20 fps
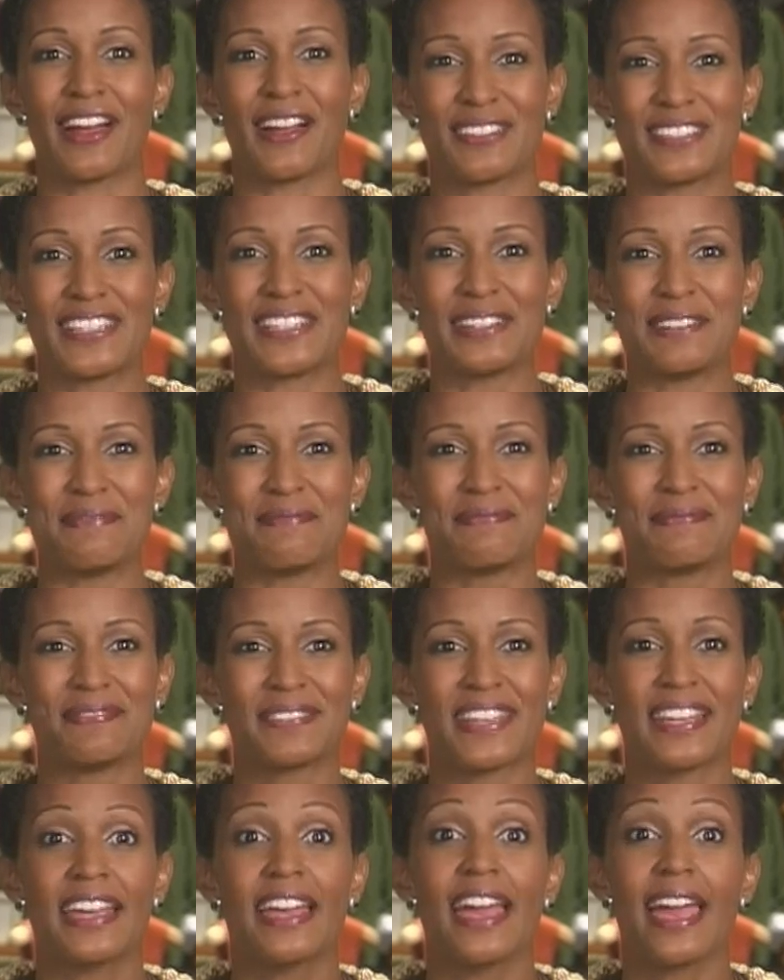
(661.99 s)
our denim.
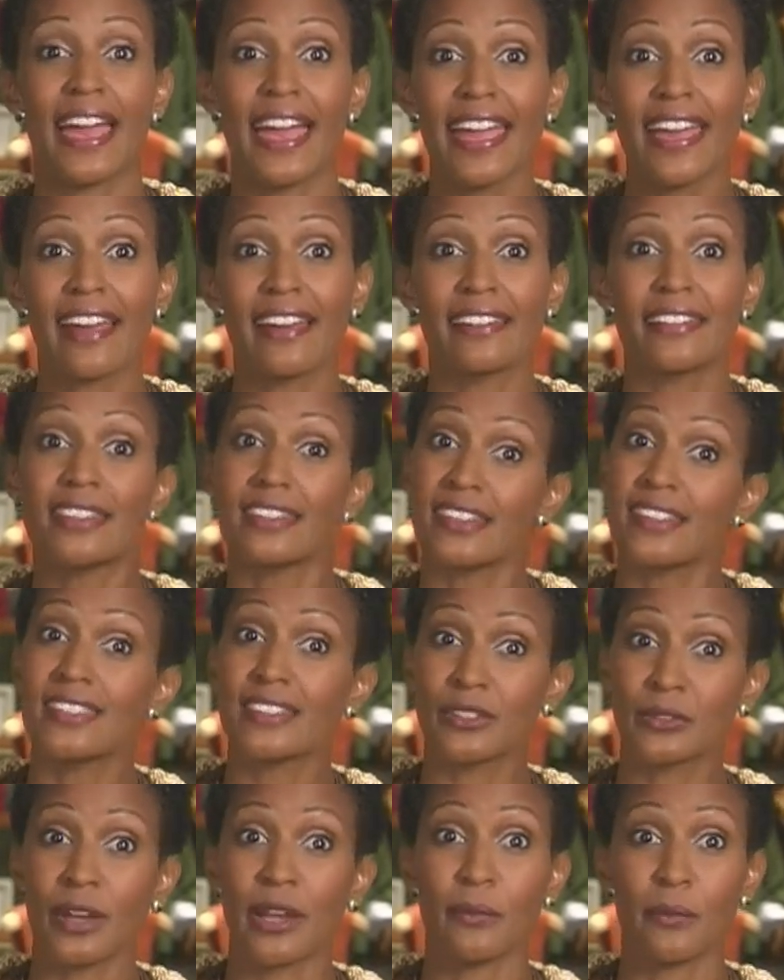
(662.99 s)
And it is a
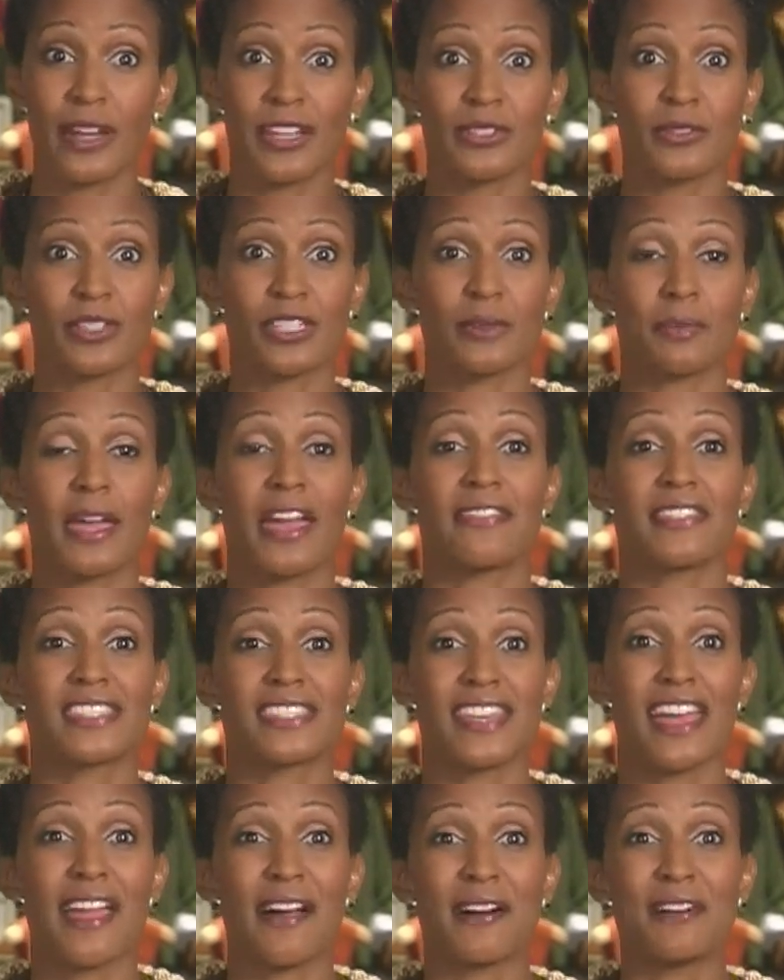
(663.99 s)
great way to expand the
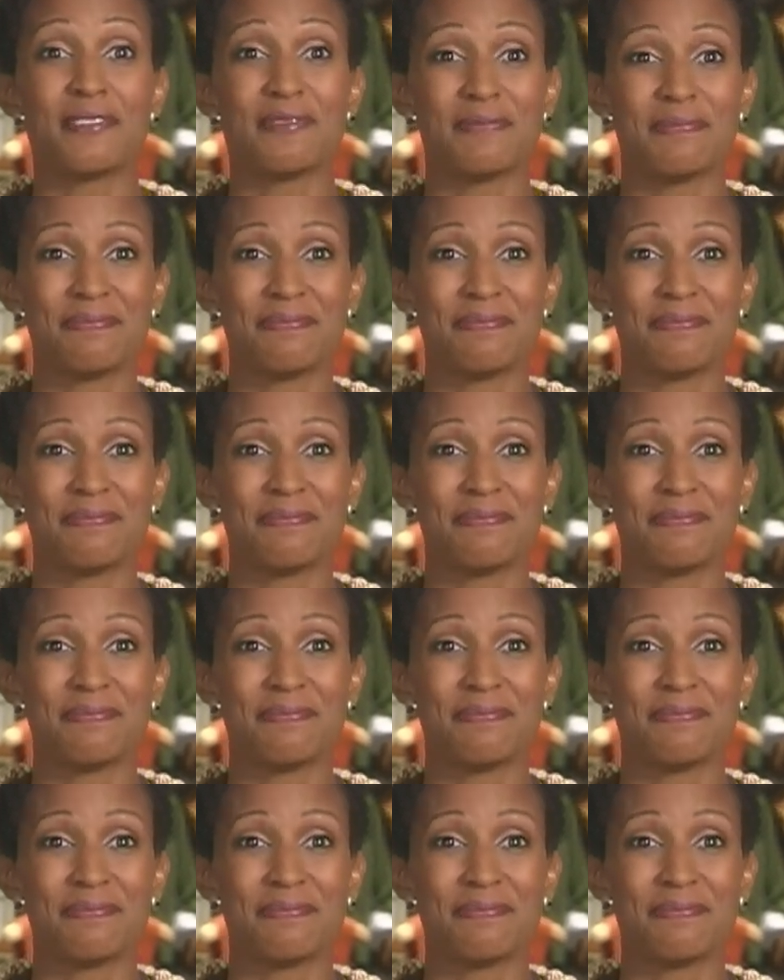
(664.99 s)
sale.